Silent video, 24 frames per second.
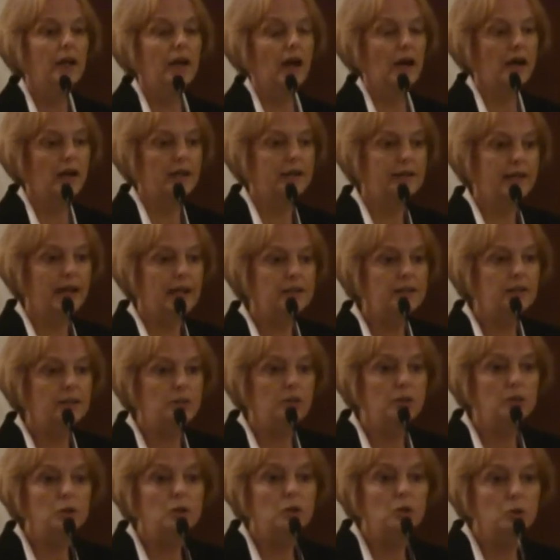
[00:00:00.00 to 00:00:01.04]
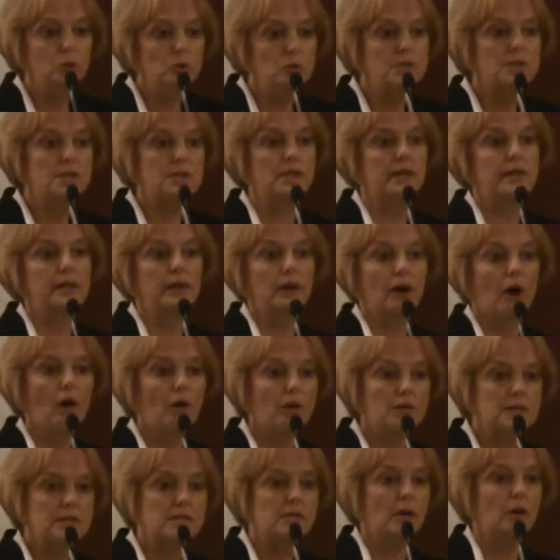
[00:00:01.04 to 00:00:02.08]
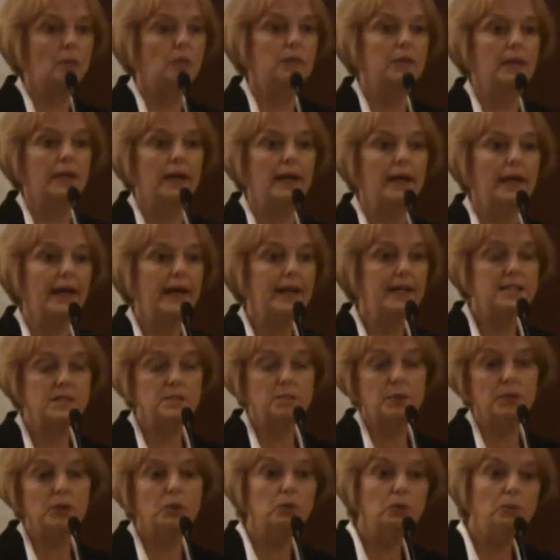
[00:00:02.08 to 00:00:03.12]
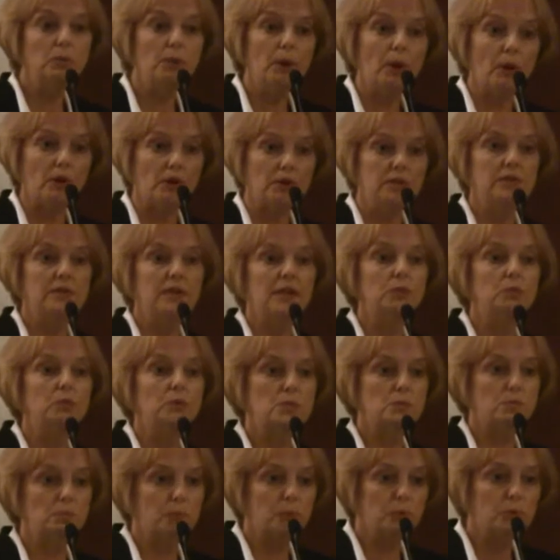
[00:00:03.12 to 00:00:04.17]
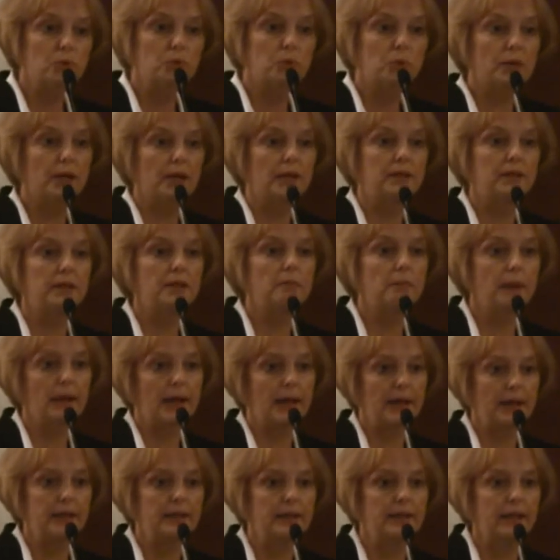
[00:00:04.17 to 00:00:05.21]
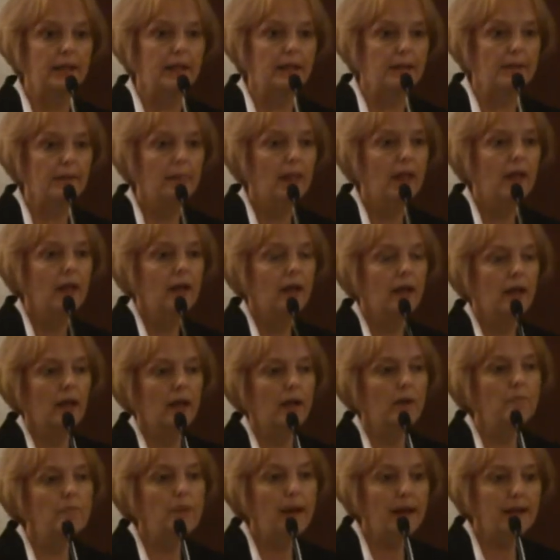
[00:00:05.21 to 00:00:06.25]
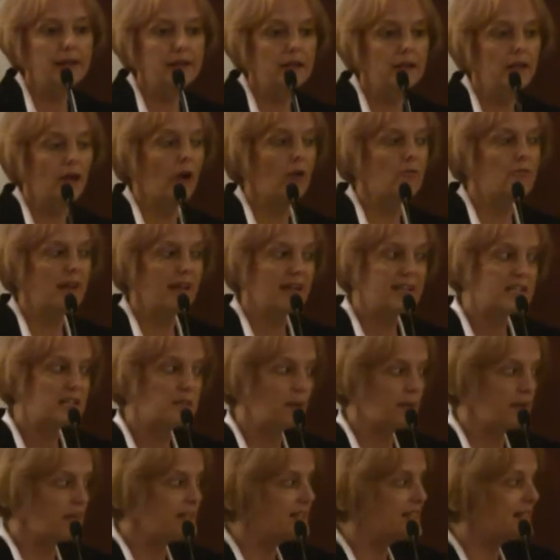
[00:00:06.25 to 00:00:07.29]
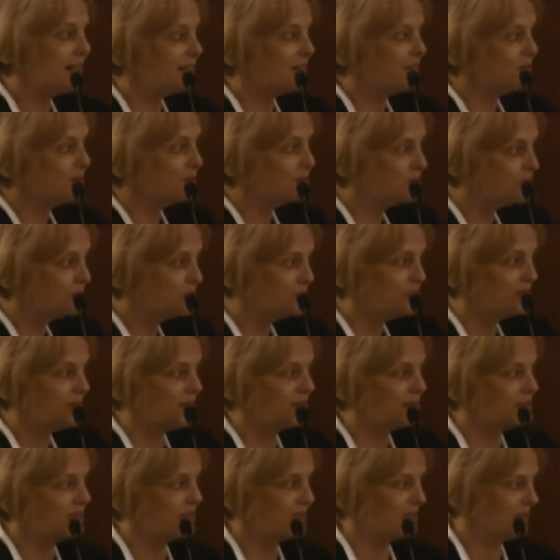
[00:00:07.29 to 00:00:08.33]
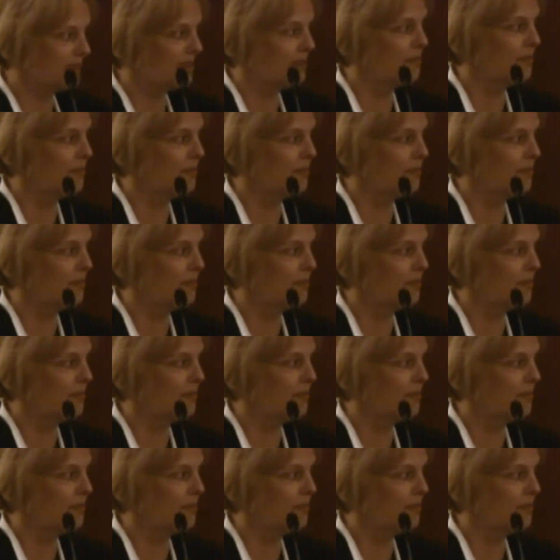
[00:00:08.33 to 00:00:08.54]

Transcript: That includes also the expert report that was put together by the panel of experts that included Dr.